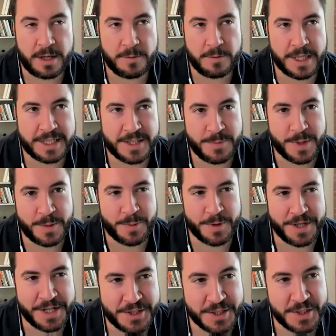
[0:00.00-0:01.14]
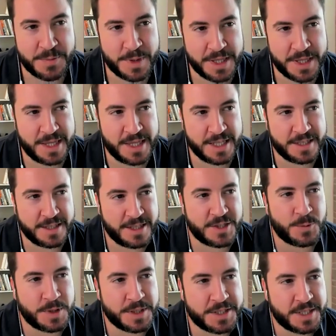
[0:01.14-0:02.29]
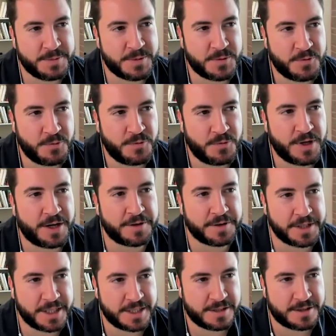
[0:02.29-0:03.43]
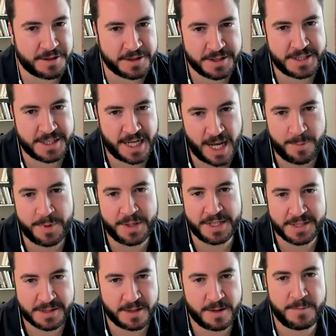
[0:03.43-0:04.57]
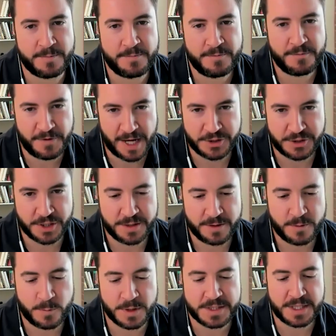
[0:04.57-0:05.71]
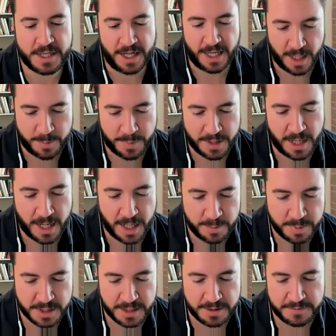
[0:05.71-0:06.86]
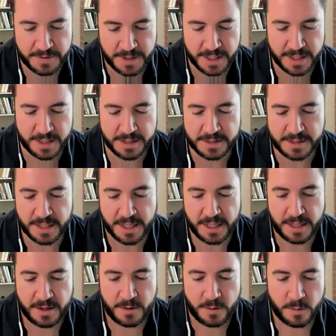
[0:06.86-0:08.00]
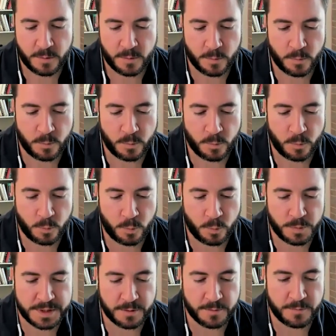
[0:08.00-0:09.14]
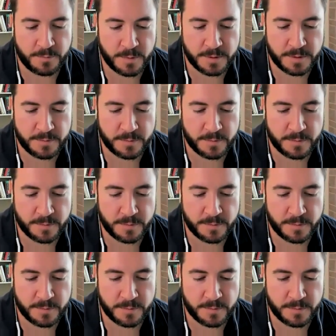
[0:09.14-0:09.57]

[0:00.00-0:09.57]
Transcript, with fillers: I don't like to make predictions, but th- this one seems fairly certain to happen in some fashion. What's going to happen, I believe, is so